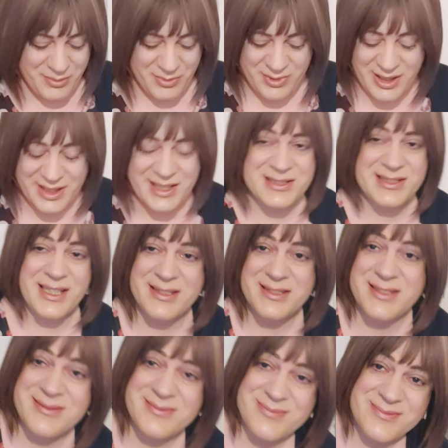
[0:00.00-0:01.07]
Like I said,
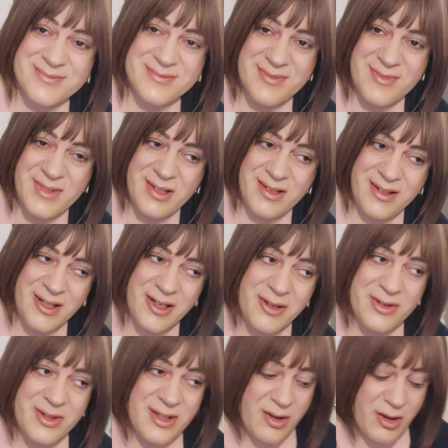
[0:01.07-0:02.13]
you know,
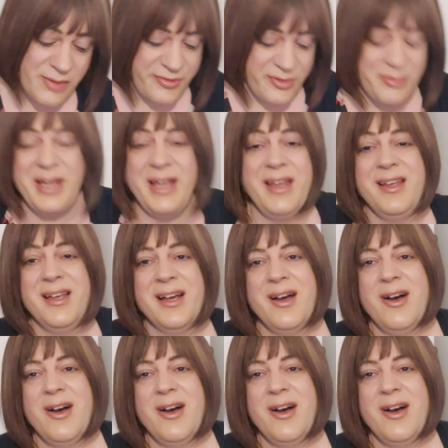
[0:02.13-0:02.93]
for me,